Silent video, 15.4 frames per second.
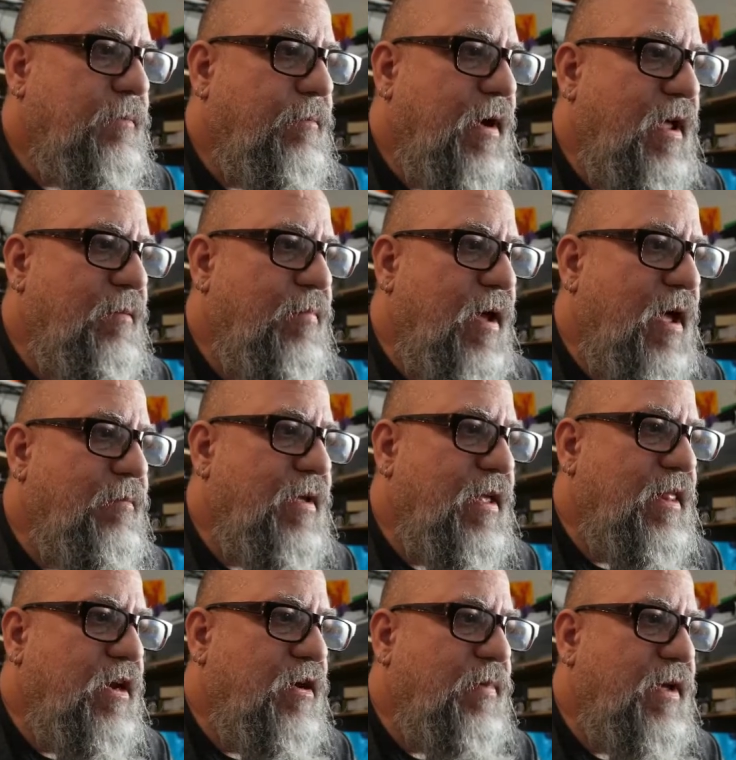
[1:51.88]
might buy me a
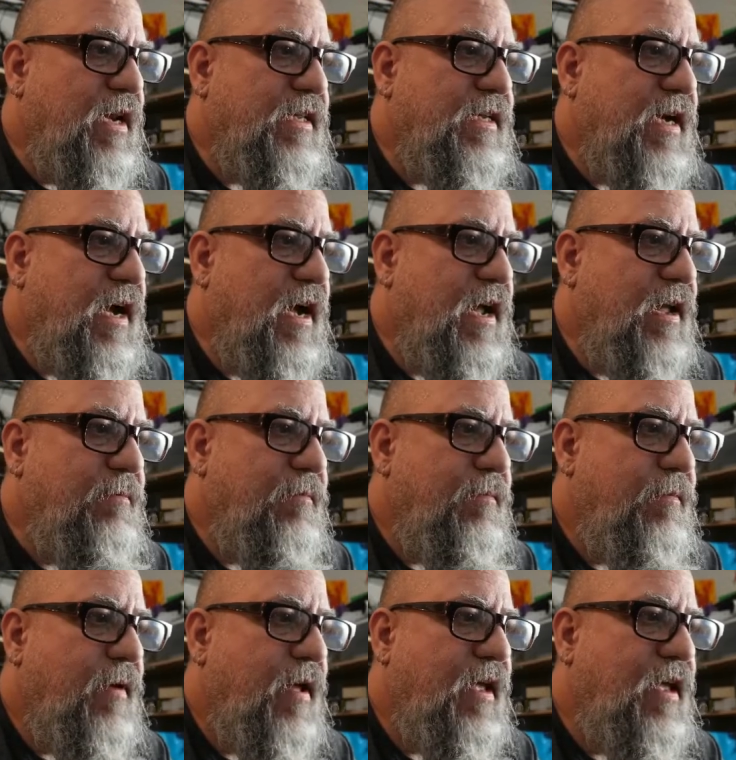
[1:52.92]
little bit of time.
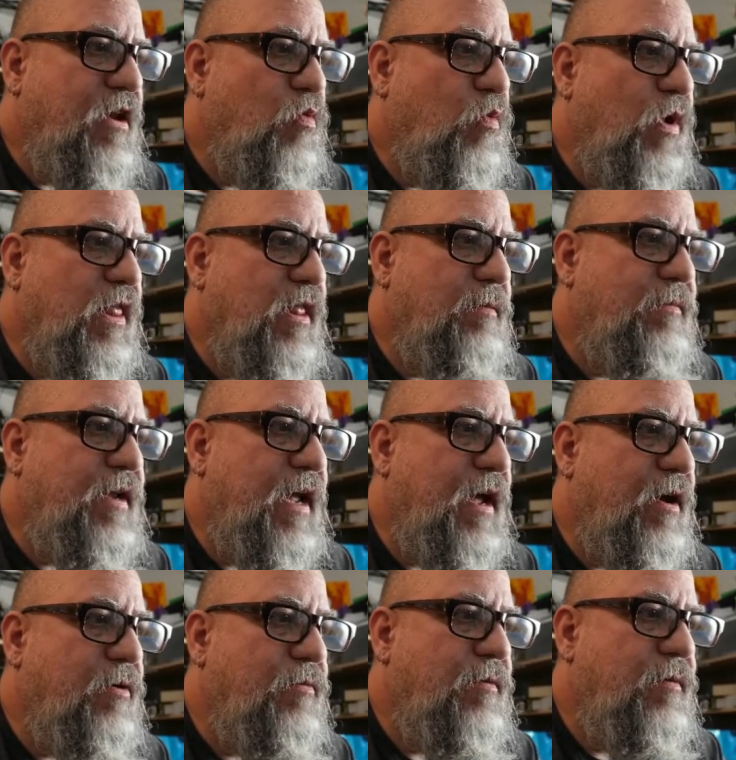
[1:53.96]
I can whittle him
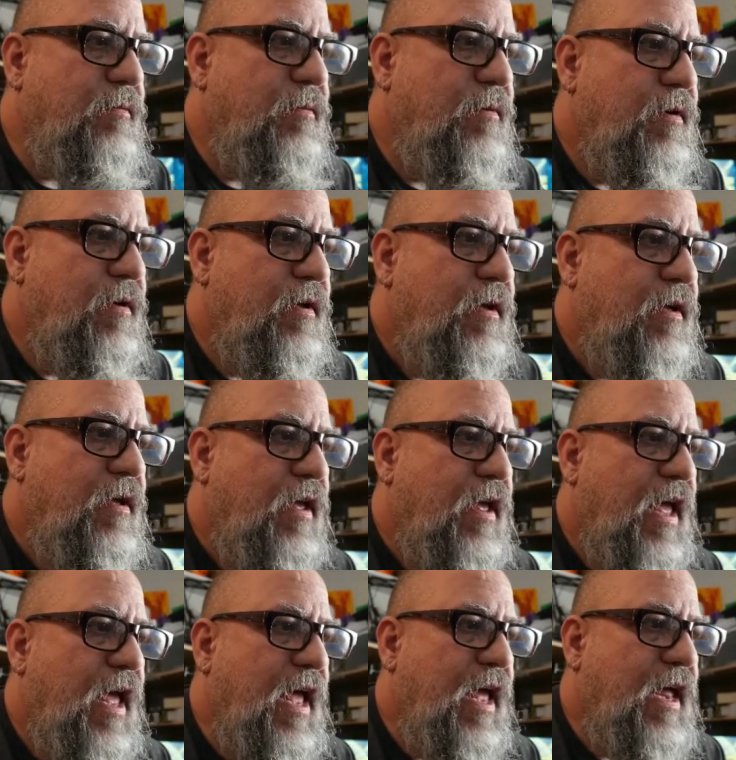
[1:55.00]
down,
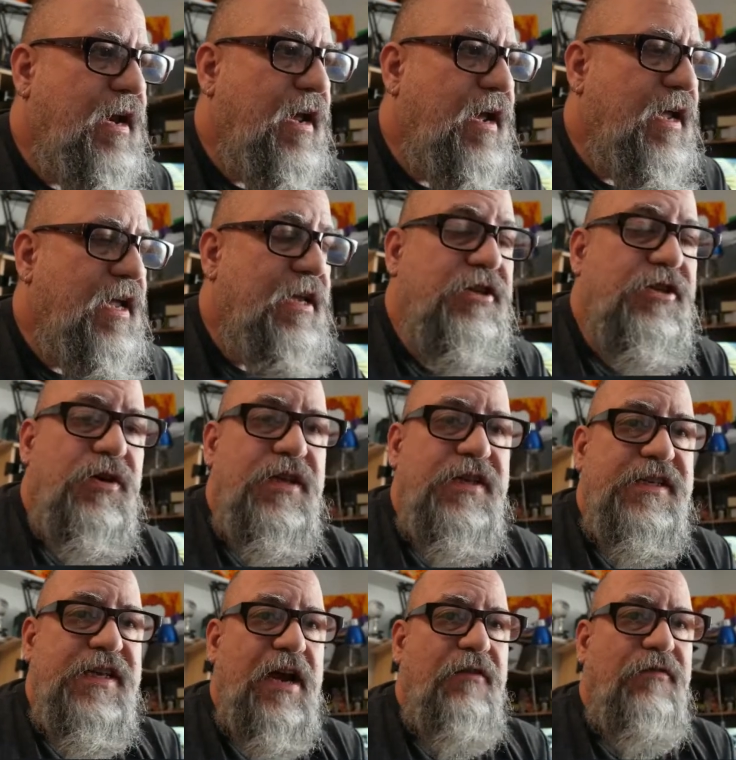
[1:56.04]
and he can certainly
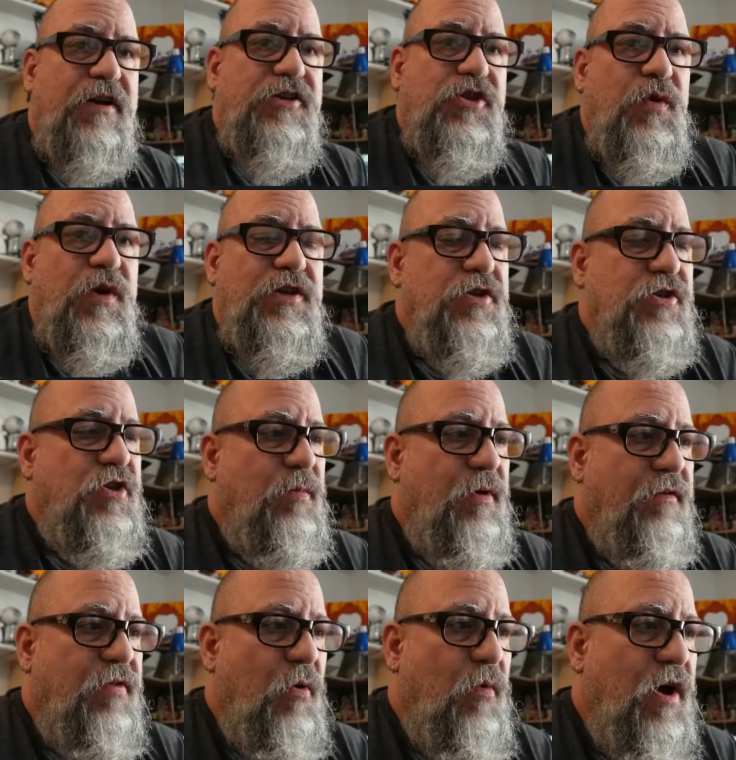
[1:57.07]
sacrifice creatures to me
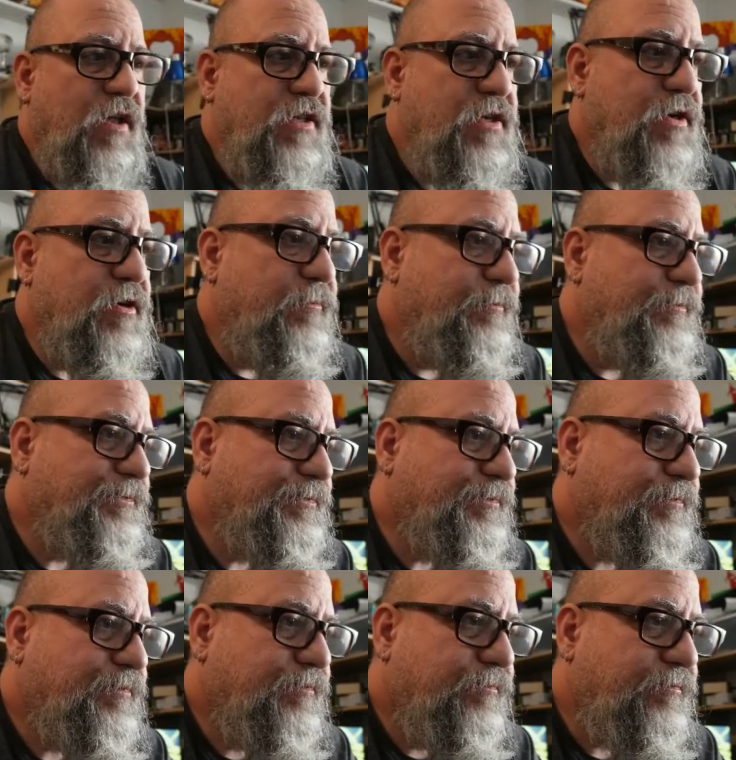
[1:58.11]
if they want to.
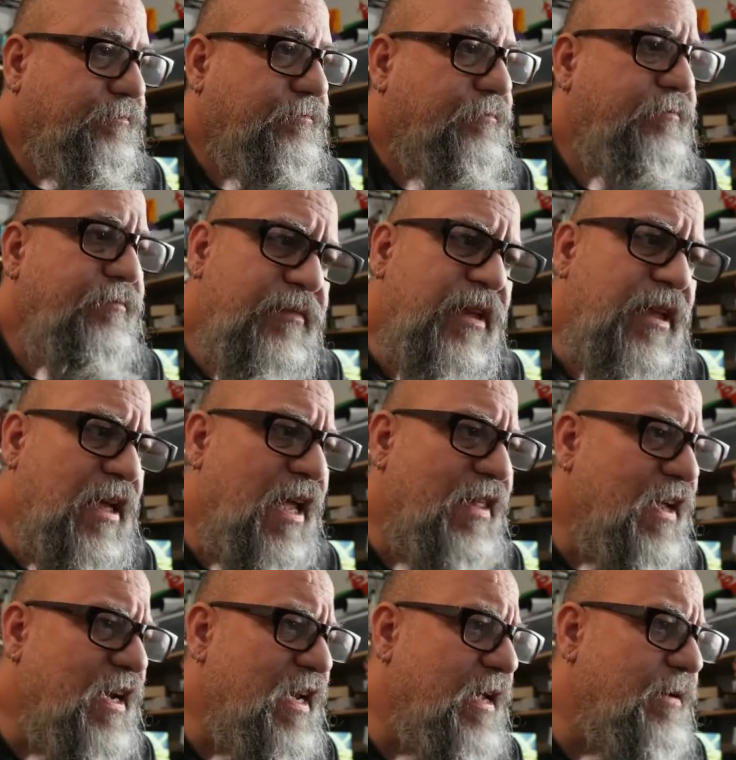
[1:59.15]
And
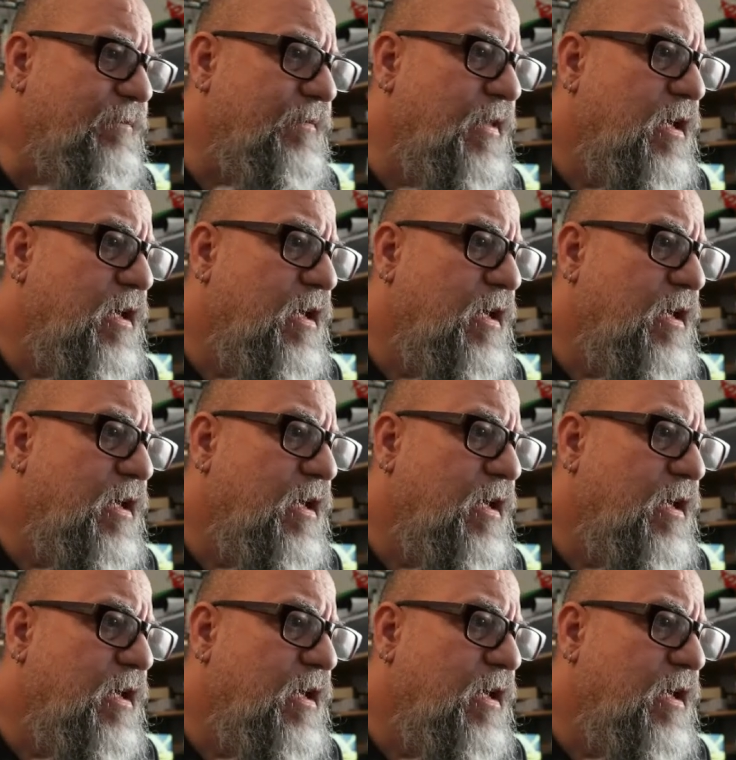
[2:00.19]
they did.